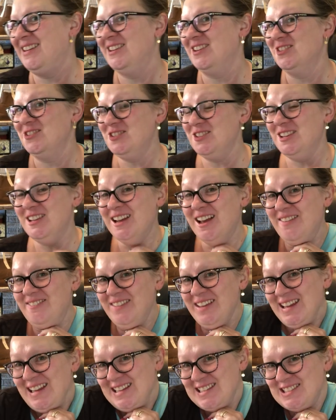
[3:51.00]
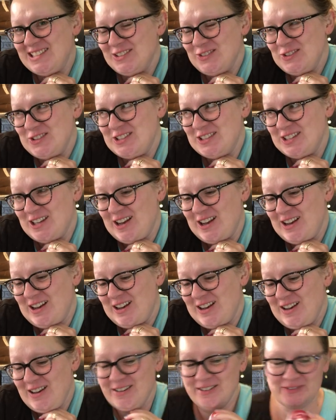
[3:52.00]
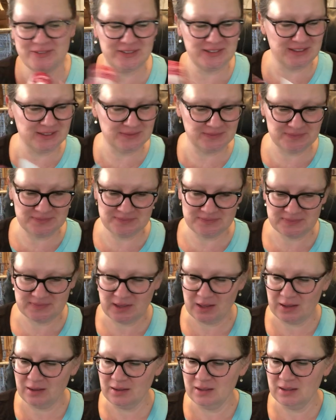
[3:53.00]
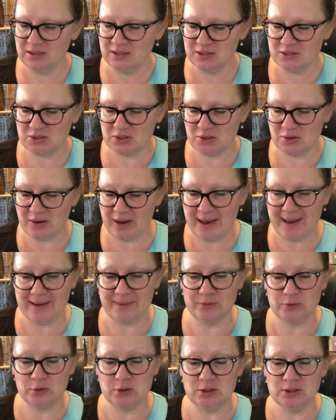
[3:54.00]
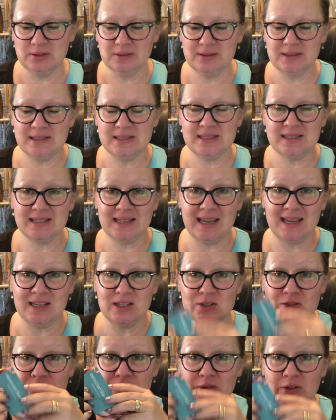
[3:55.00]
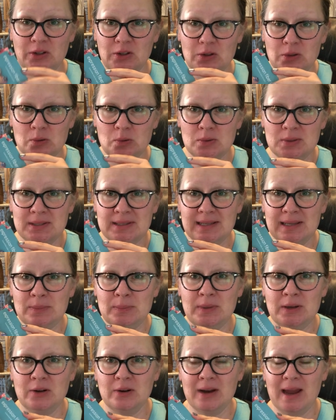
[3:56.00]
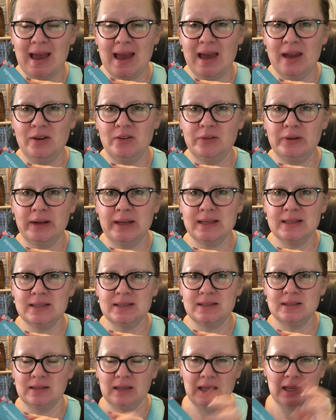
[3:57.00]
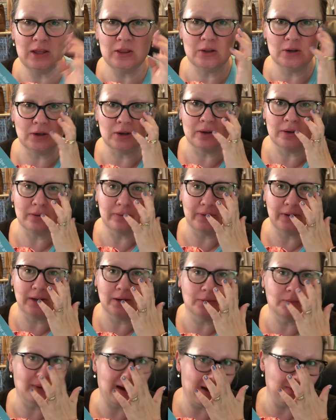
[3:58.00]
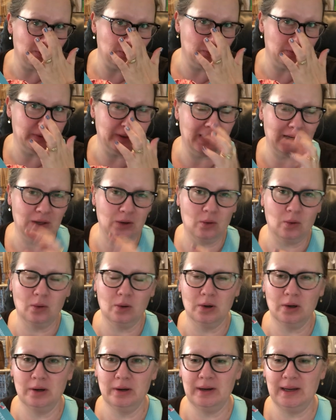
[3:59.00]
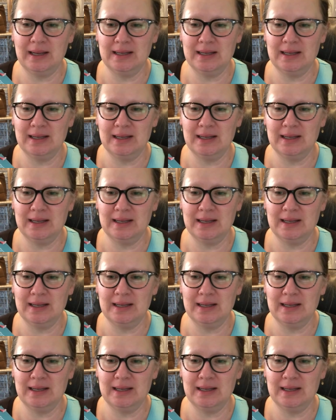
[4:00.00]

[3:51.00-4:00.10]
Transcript: Don't you love it? It's so soft. So Averil, this game's for you. Send me your address either via Ravelry or